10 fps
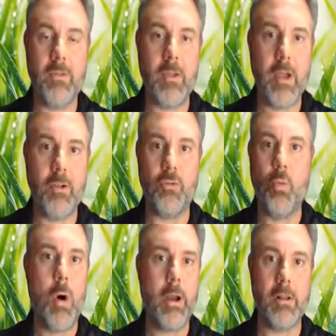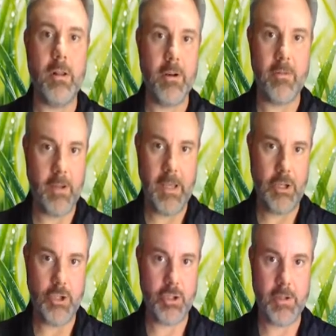Just one
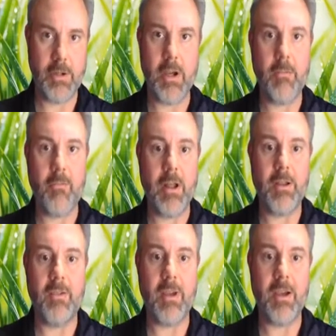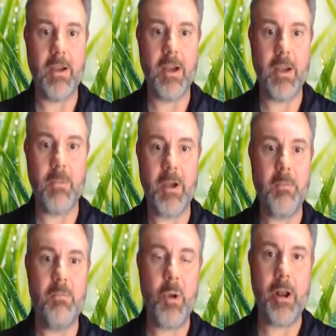clarification up front.
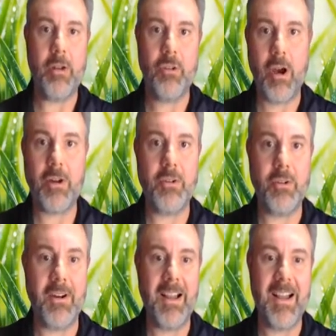I'm not a doctor.